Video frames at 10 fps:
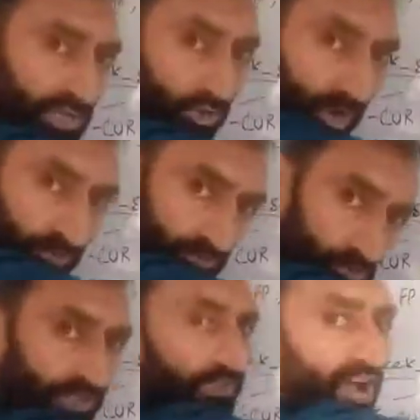you want to
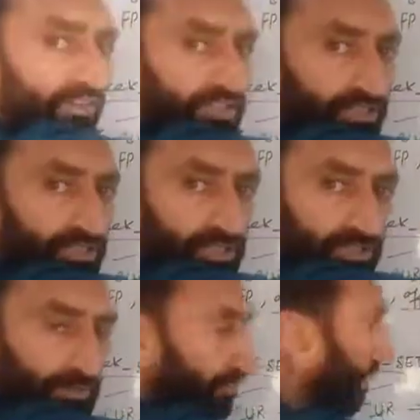move it forward
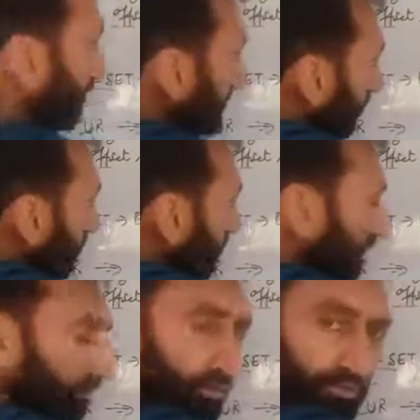from this
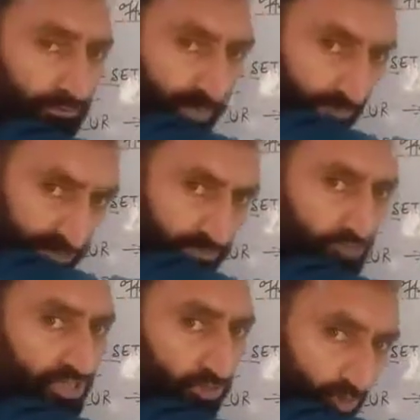position 2
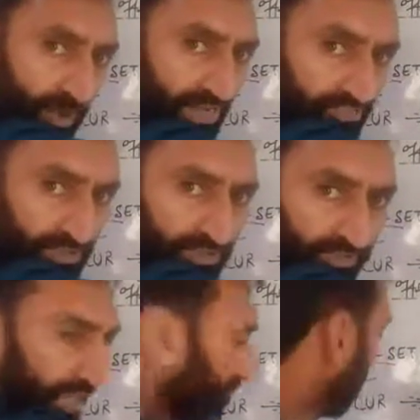bytes,
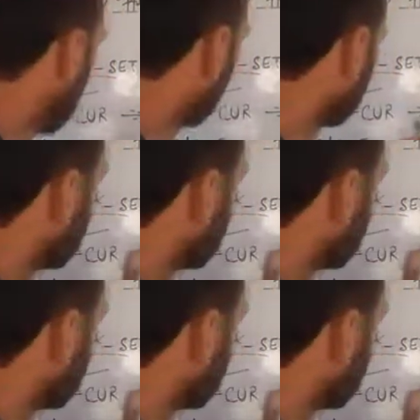then you have to